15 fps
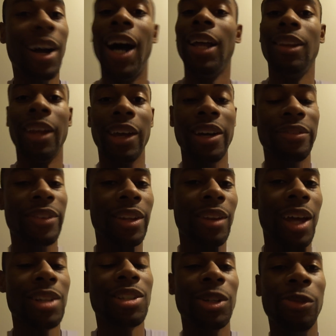I
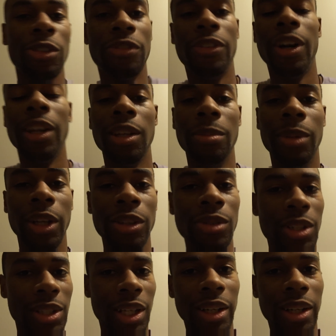laughed. That shit was funny, but you could